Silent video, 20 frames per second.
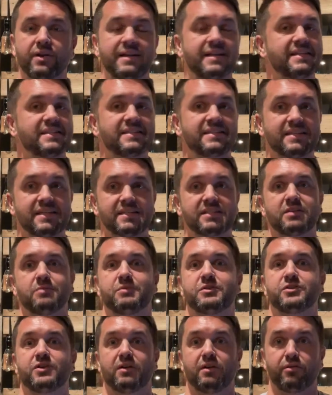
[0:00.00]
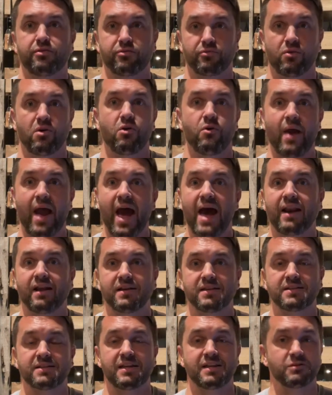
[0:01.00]
and its system is gonna throw at
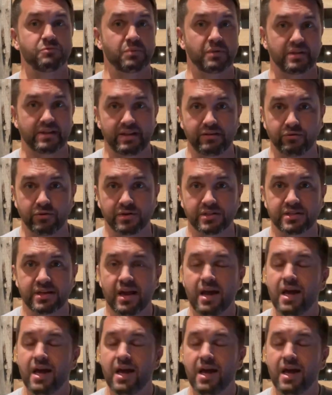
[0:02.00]
us as believers.